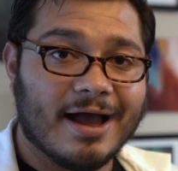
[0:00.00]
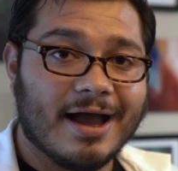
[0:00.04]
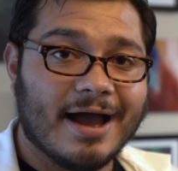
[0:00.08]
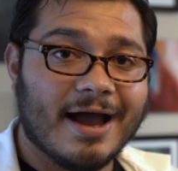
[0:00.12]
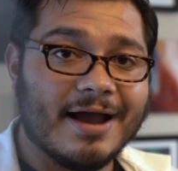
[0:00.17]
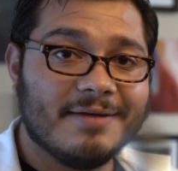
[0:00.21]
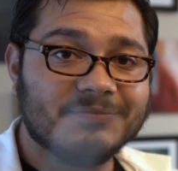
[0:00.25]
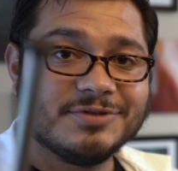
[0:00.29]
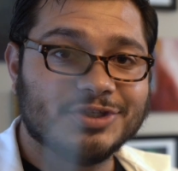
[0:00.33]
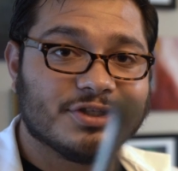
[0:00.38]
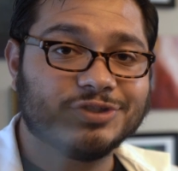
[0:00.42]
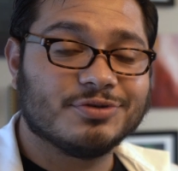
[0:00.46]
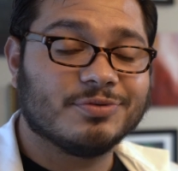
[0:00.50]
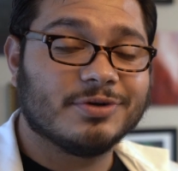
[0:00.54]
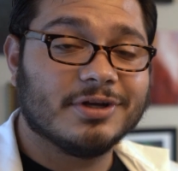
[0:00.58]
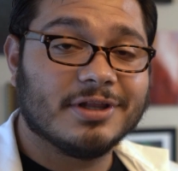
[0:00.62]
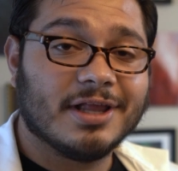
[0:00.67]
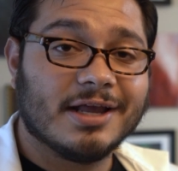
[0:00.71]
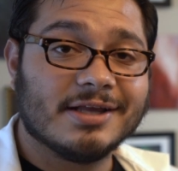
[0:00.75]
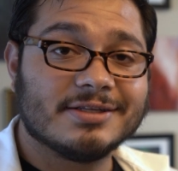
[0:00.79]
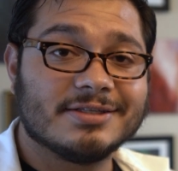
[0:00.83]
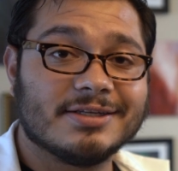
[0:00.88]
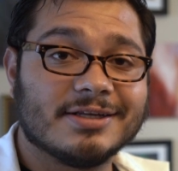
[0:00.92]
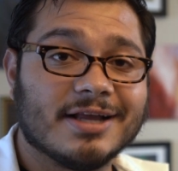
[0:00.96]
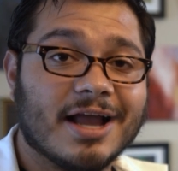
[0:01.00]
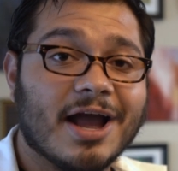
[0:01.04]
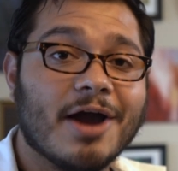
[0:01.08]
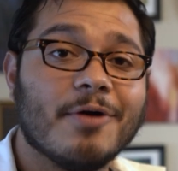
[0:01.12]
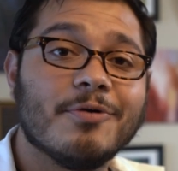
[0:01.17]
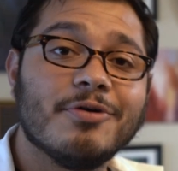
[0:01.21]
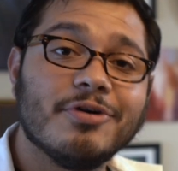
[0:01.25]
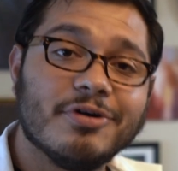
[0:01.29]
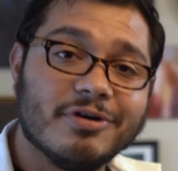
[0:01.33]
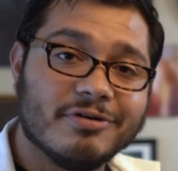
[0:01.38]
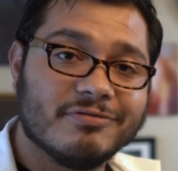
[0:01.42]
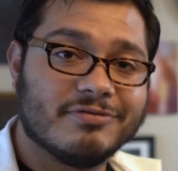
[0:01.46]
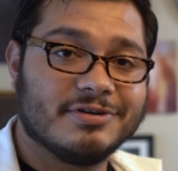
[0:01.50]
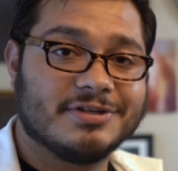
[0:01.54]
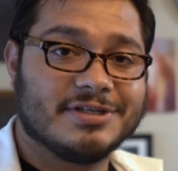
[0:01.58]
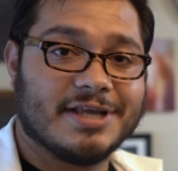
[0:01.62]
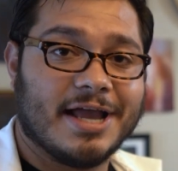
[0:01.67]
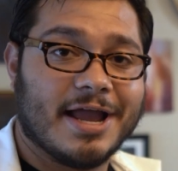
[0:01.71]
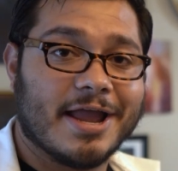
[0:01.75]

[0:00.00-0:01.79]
I'm just realizing how nervous